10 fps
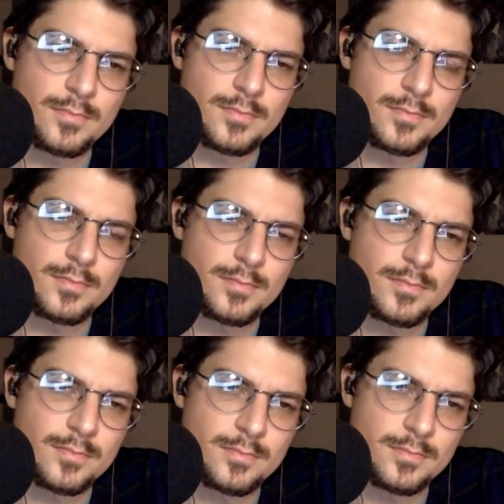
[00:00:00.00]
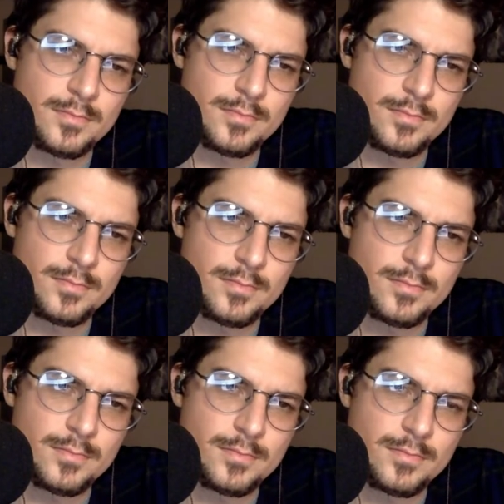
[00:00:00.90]

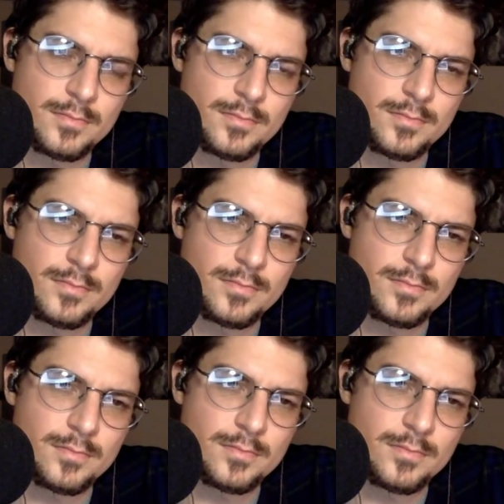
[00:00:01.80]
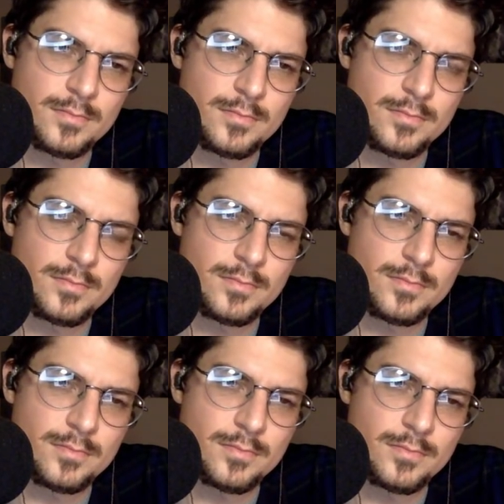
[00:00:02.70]

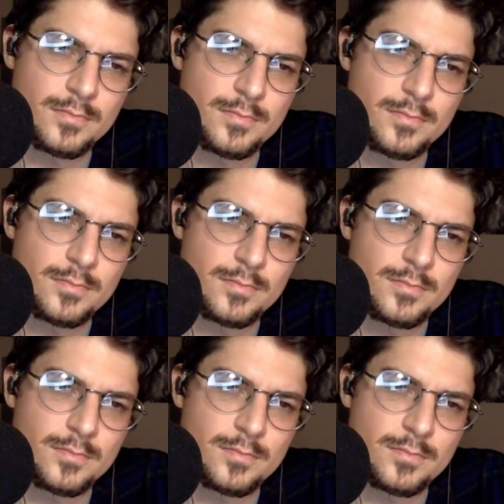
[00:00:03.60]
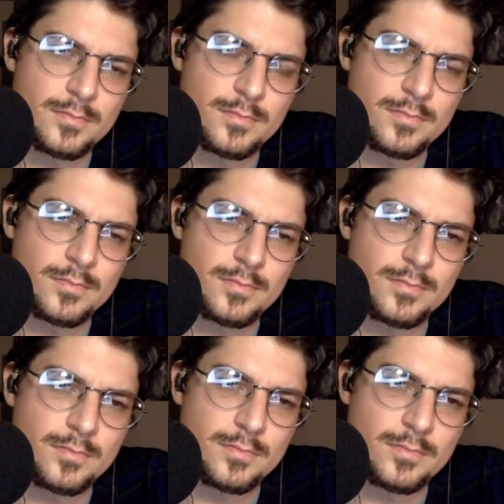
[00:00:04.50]

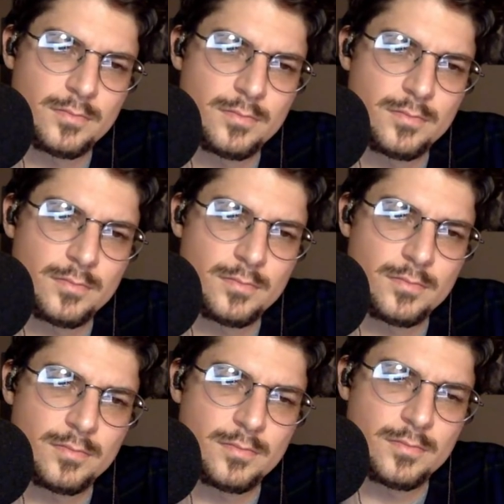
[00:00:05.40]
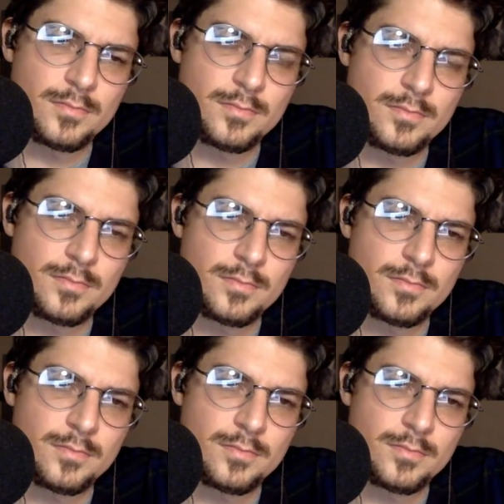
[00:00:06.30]

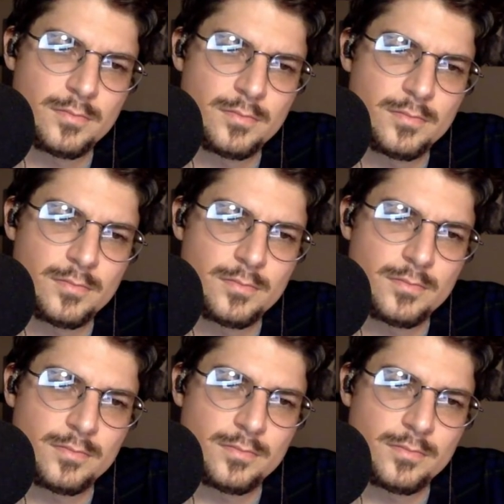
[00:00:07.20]
(not speaking)